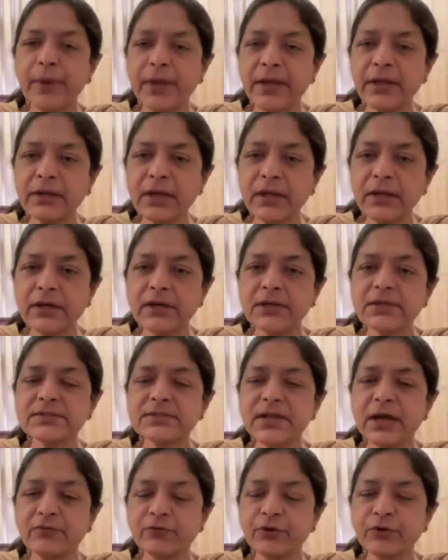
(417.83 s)
painkillers
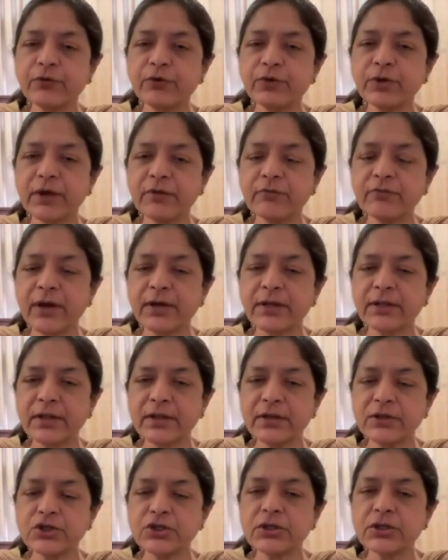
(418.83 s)
that we would give at the
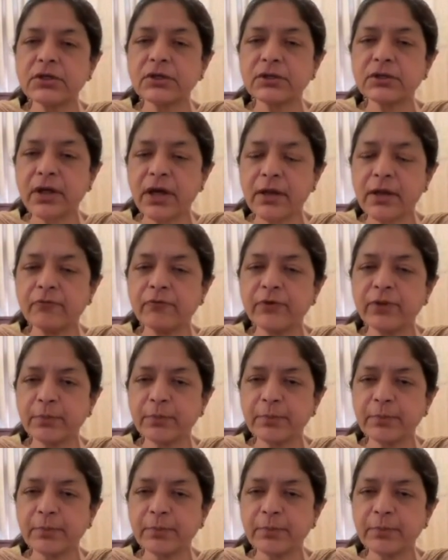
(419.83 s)
initial time when the